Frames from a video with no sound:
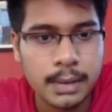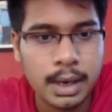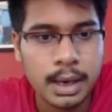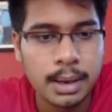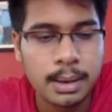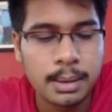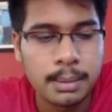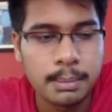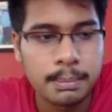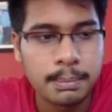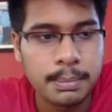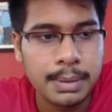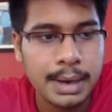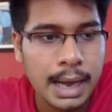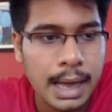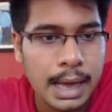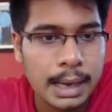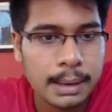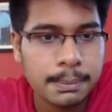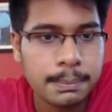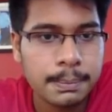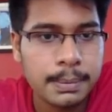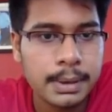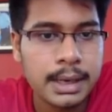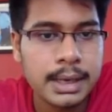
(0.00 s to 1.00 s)

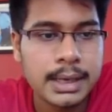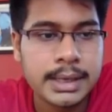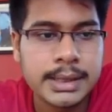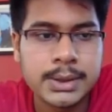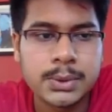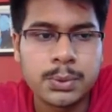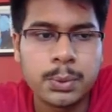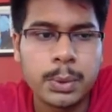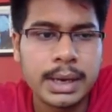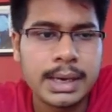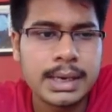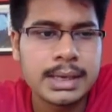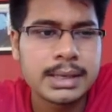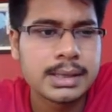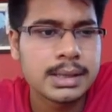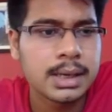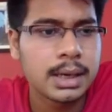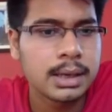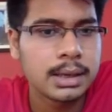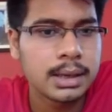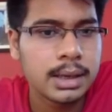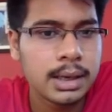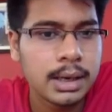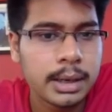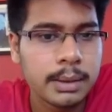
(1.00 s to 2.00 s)
Black plays very
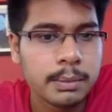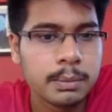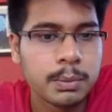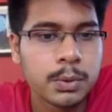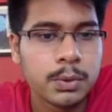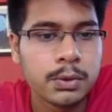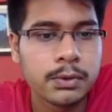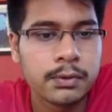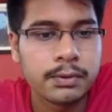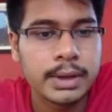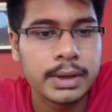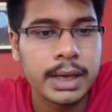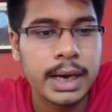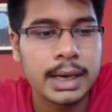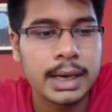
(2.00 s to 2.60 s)
subtle move, that